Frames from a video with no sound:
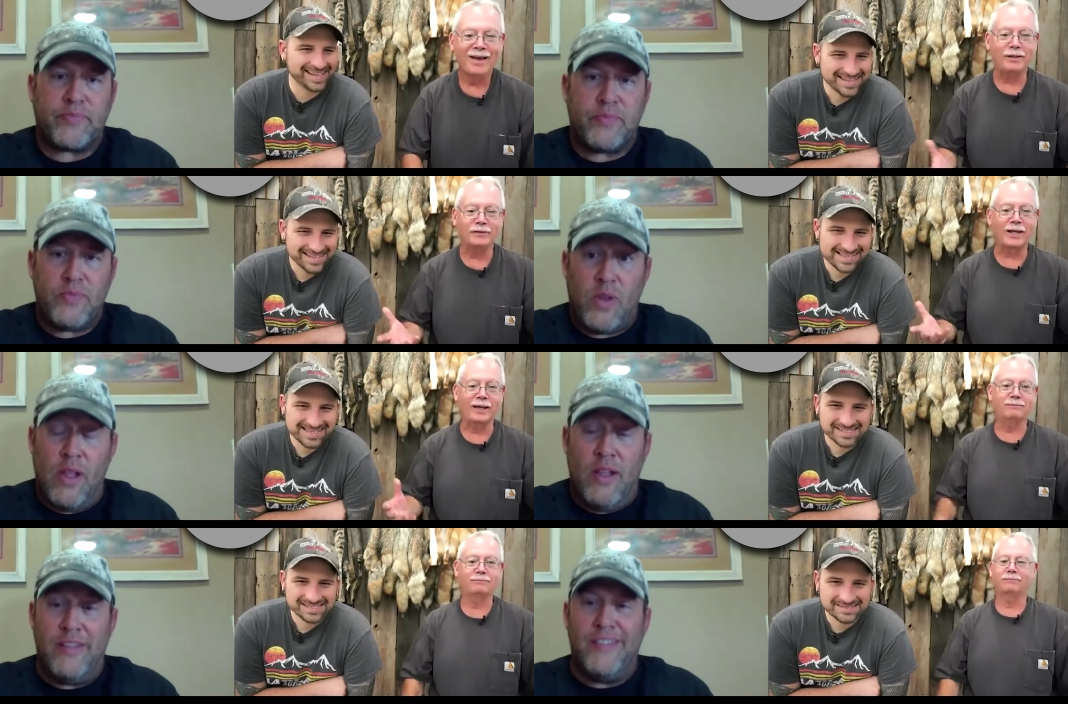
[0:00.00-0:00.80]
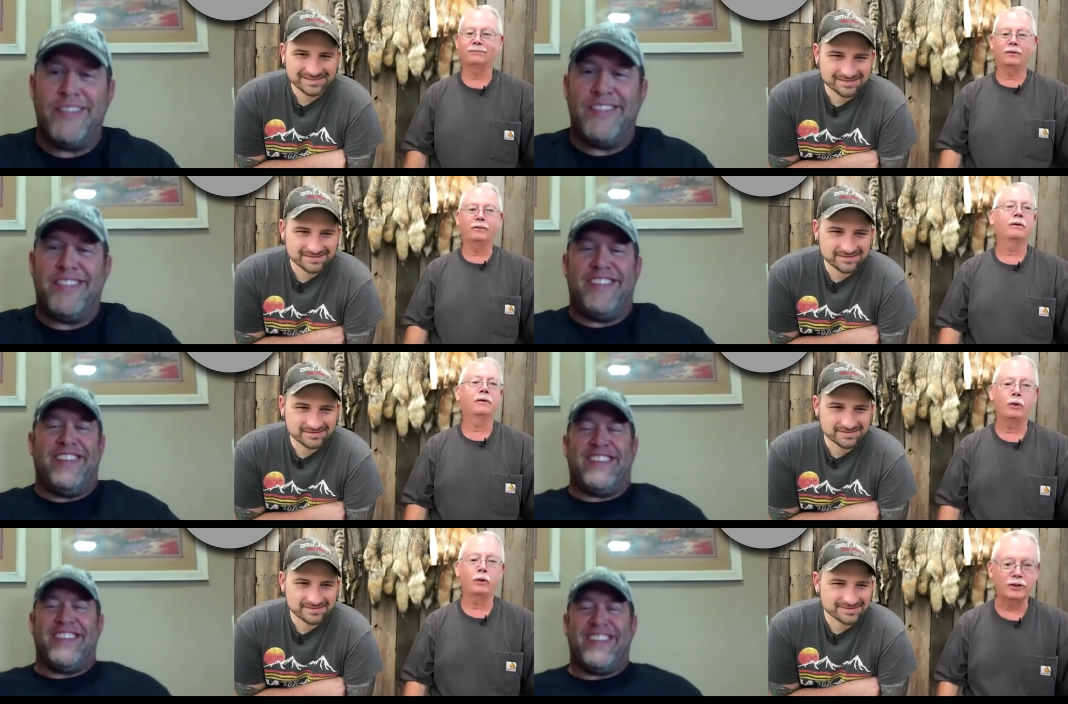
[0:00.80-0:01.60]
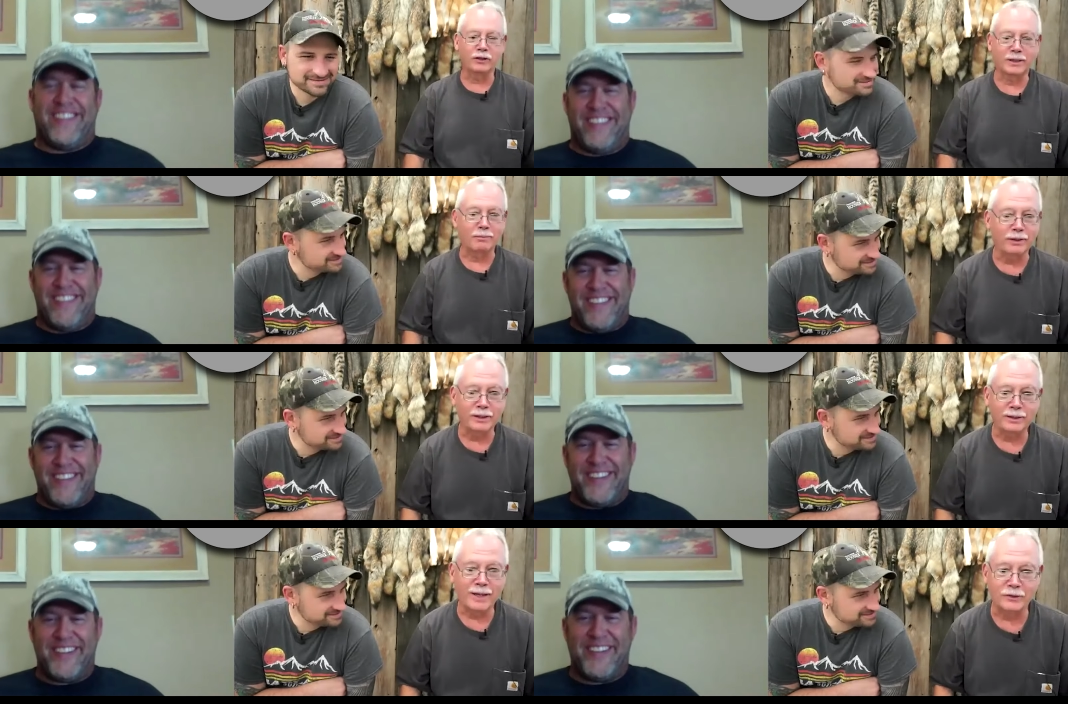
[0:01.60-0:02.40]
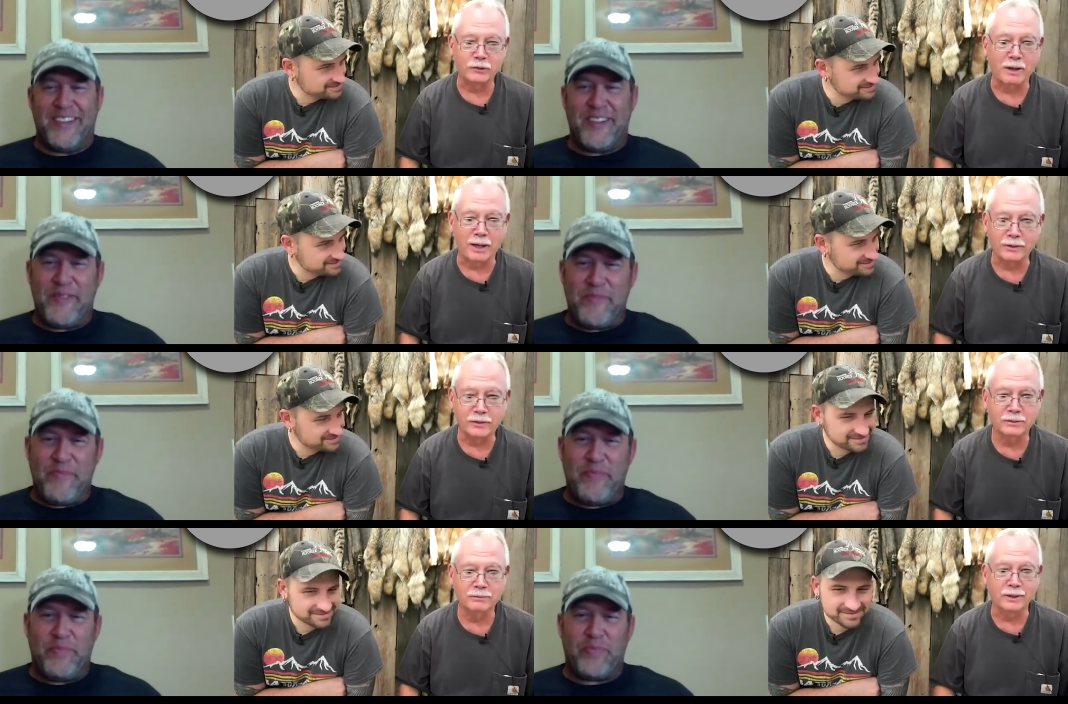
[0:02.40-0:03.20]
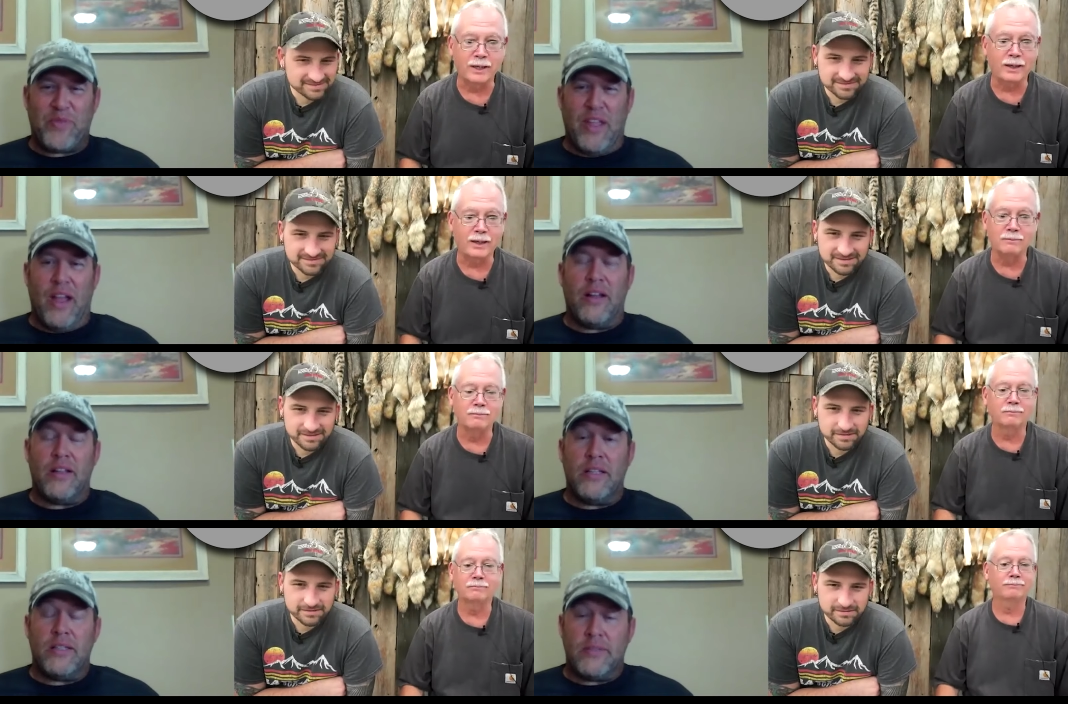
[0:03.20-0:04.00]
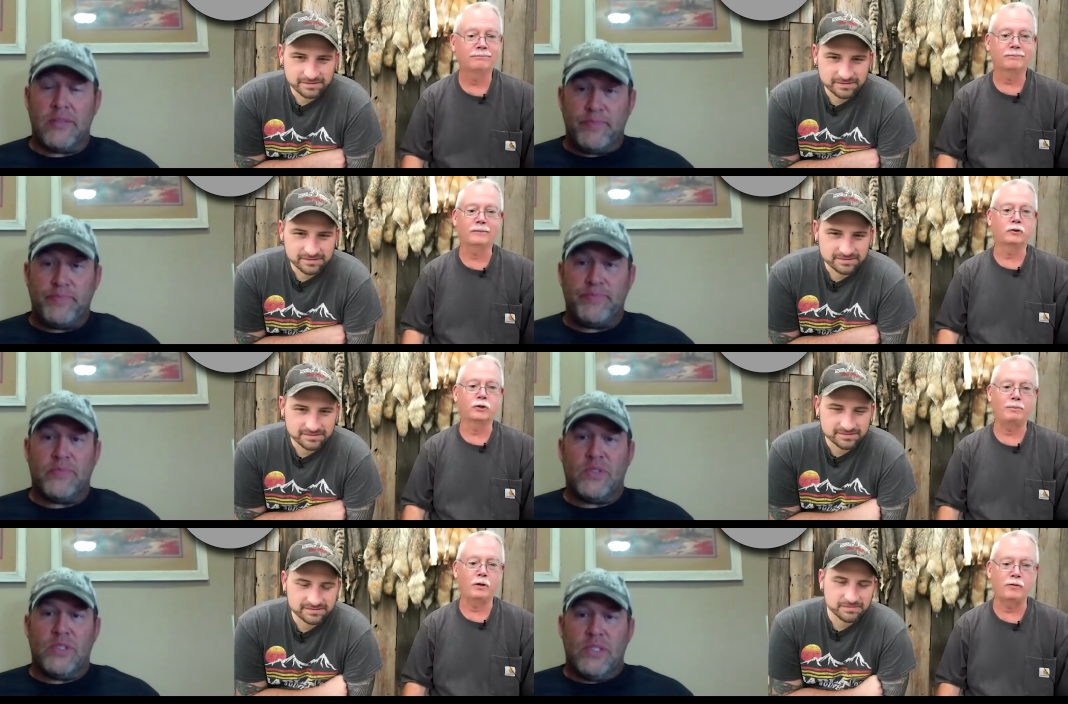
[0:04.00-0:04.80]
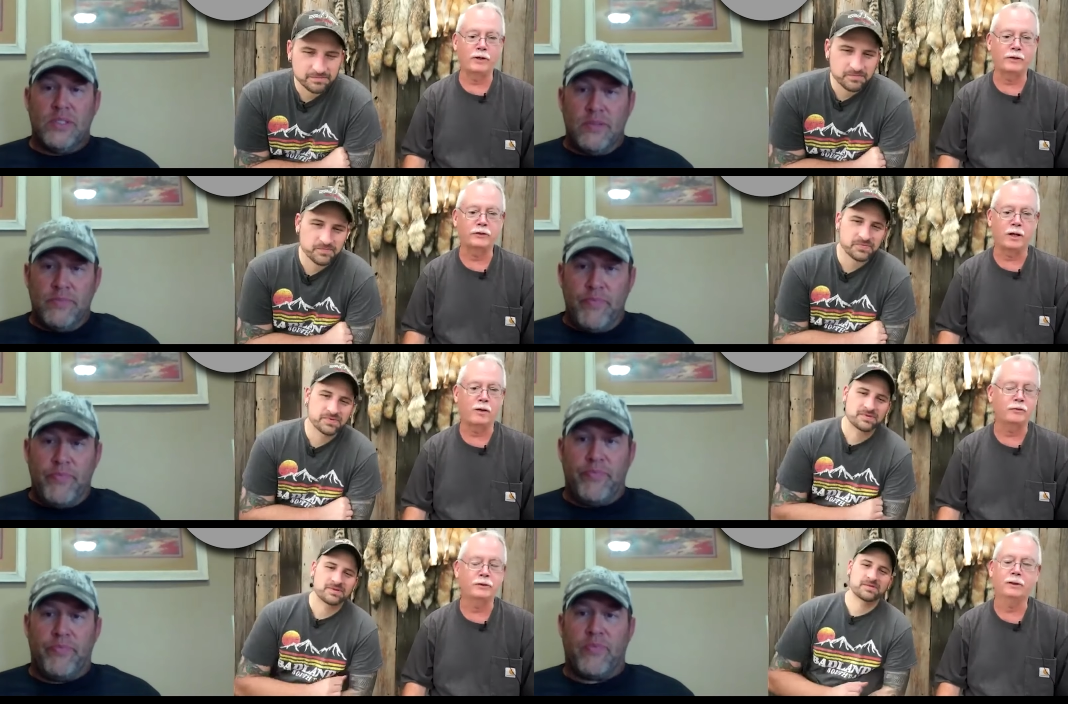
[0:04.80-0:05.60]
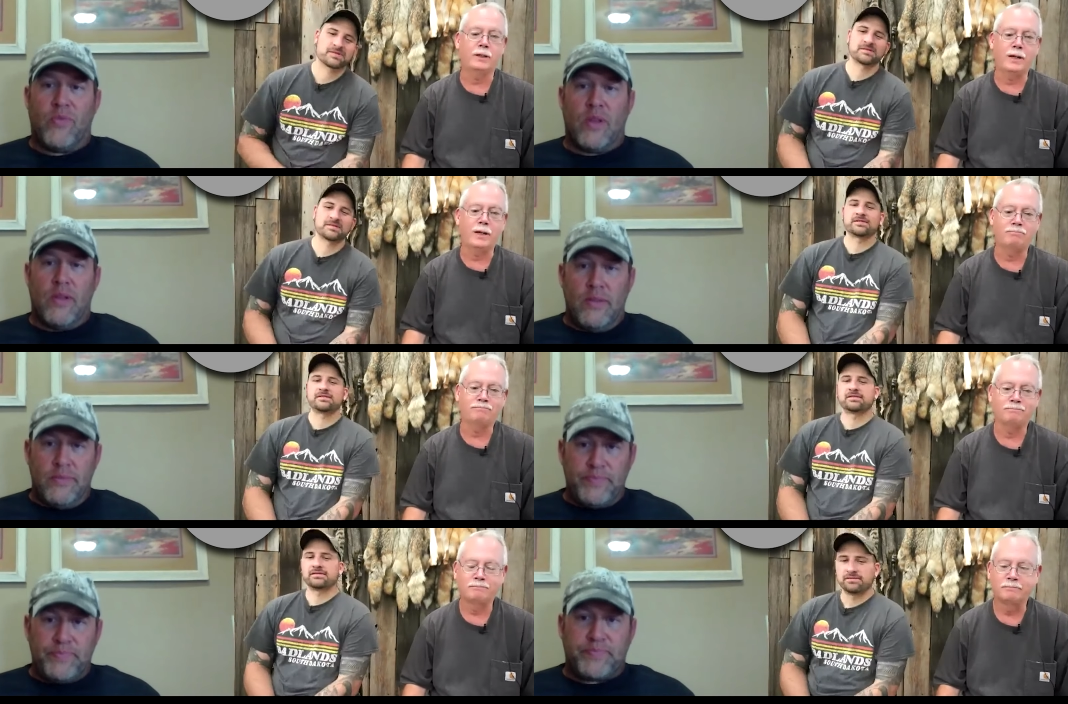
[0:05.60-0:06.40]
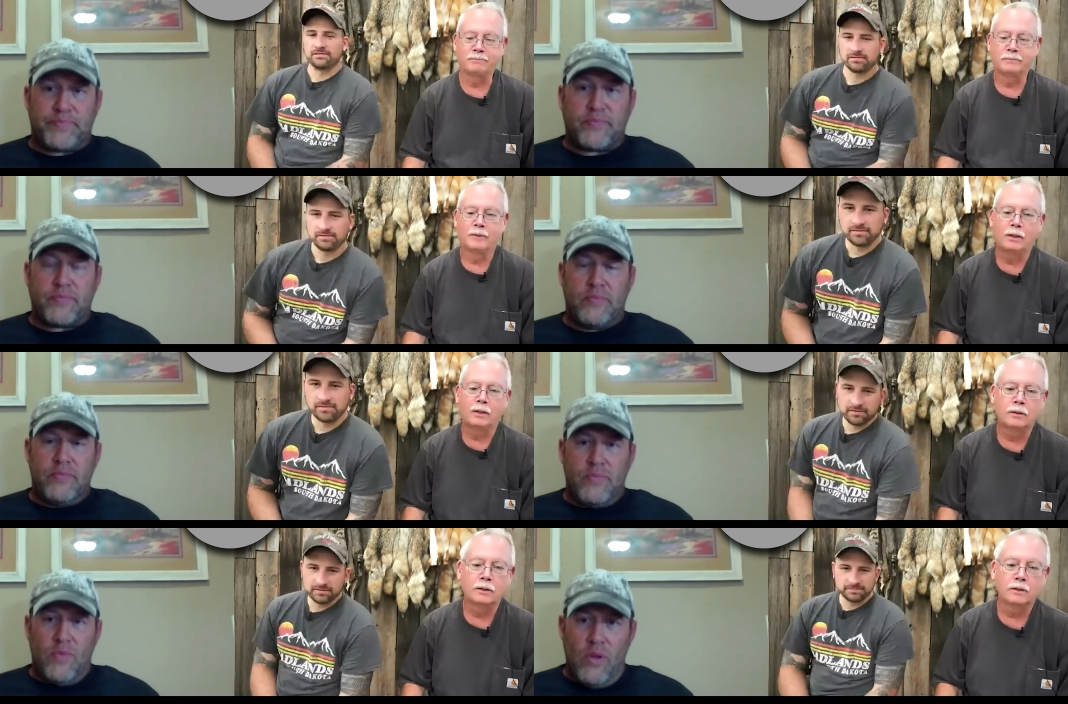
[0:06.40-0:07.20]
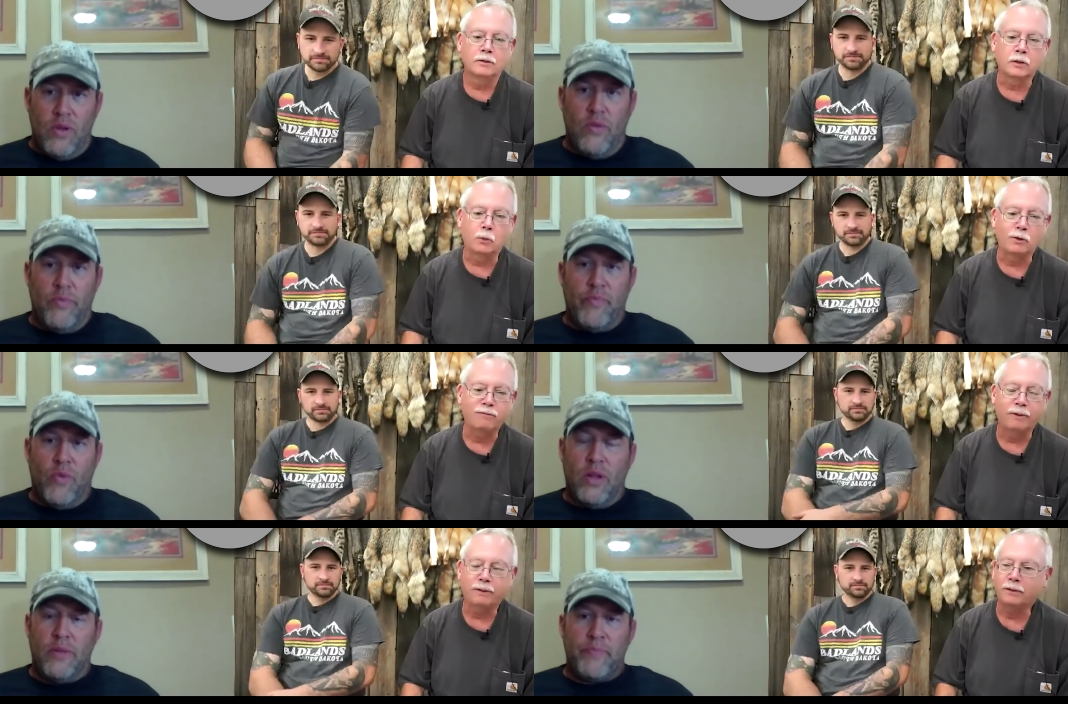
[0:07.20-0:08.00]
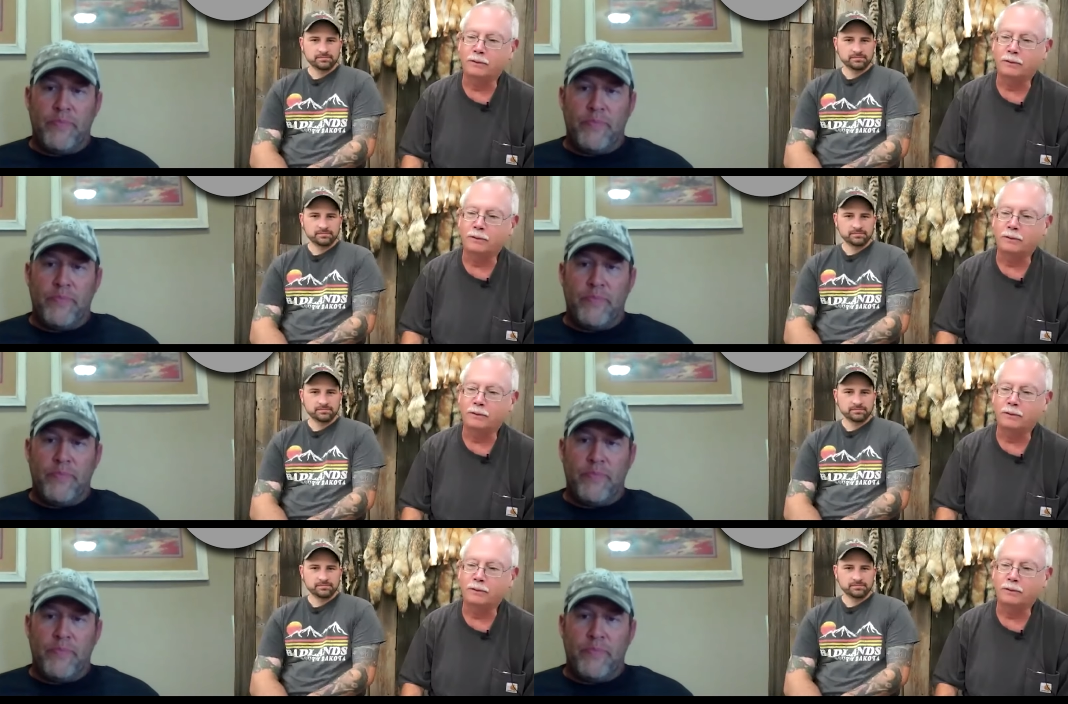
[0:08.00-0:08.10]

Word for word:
Speaker 1: I mean, it's like we're just completely out of space and yeah. tripping over ourselves. And um, so we're. Well,